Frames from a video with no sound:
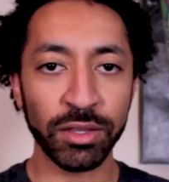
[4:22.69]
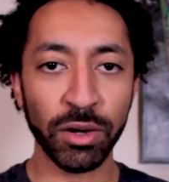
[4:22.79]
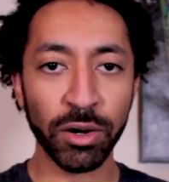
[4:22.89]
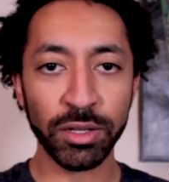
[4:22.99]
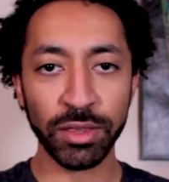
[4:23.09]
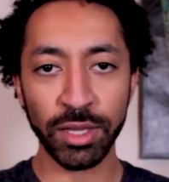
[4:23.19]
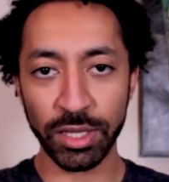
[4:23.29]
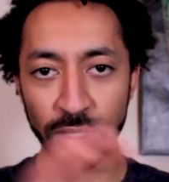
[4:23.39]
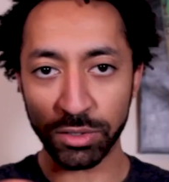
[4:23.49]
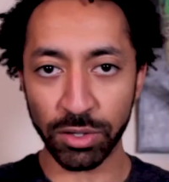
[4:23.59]
the arc that
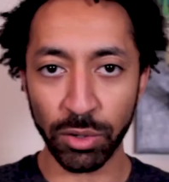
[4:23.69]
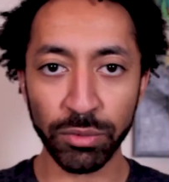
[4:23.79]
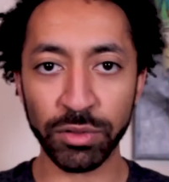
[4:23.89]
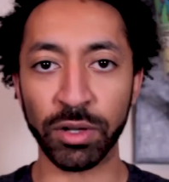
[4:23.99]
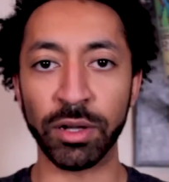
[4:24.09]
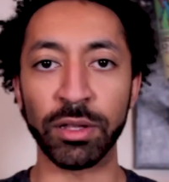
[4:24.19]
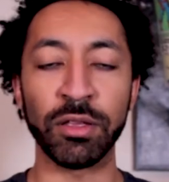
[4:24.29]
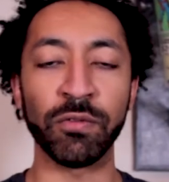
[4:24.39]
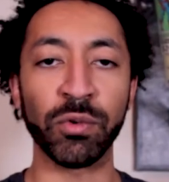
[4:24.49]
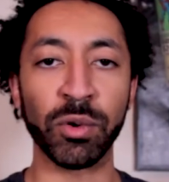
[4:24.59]
he goes on
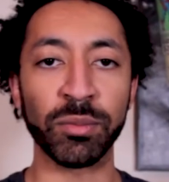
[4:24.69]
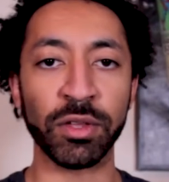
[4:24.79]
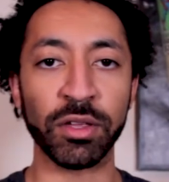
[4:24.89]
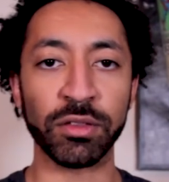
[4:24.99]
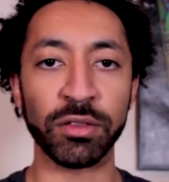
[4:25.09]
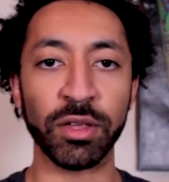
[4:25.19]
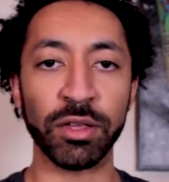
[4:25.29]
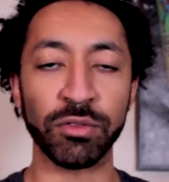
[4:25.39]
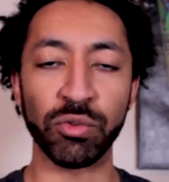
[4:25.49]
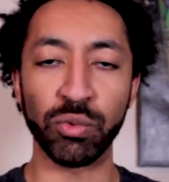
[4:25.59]
informs us
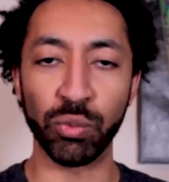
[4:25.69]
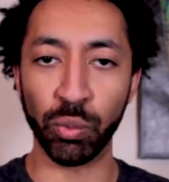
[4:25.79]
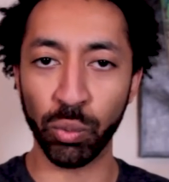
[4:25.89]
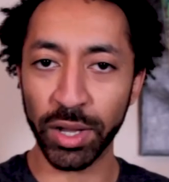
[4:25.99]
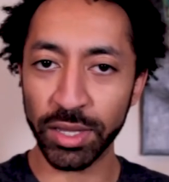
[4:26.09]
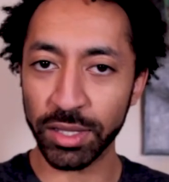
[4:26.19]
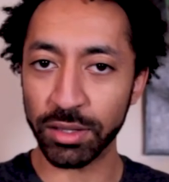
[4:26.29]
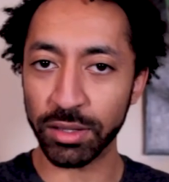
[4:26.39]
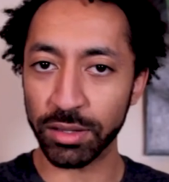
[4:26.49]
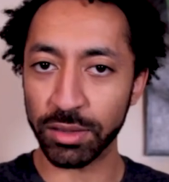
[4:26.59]
as to
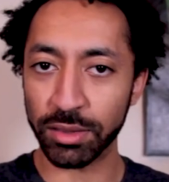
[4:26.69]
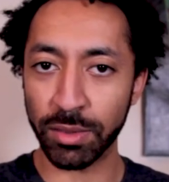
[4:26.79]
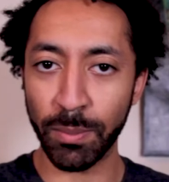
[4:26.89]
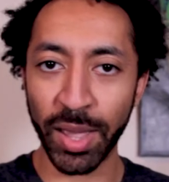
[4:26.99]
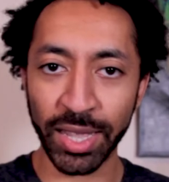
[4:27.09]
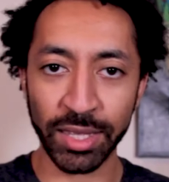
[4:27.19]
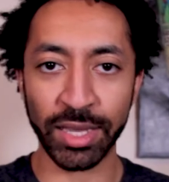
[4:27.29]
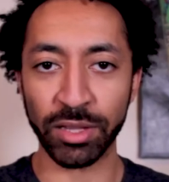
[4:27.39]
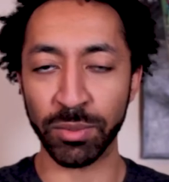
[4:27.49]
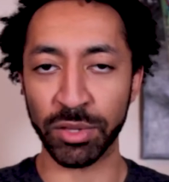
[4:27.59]
what
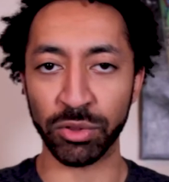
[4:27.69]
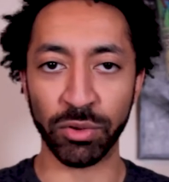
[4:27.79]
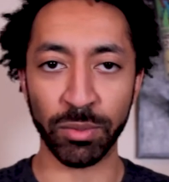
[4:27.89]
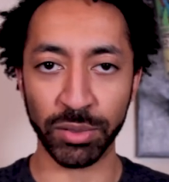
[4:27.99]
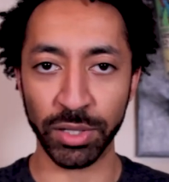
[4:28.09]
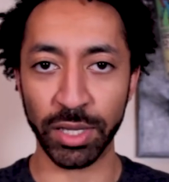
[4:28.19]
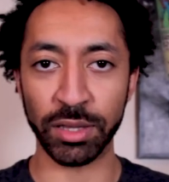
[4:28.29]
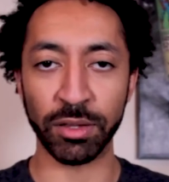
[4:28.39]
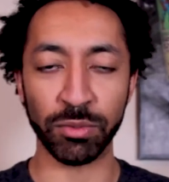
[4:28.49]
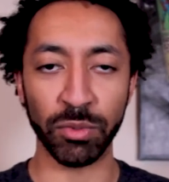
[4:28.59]
thematic elements are at play
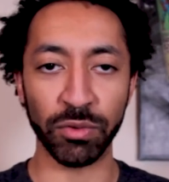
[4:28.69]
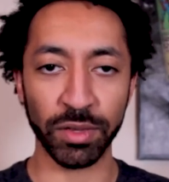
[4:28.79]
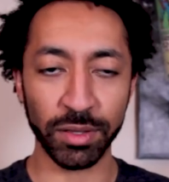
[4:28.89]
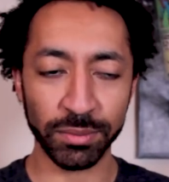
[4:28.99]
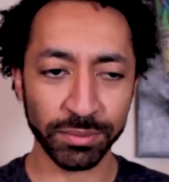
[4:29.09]
in this movie.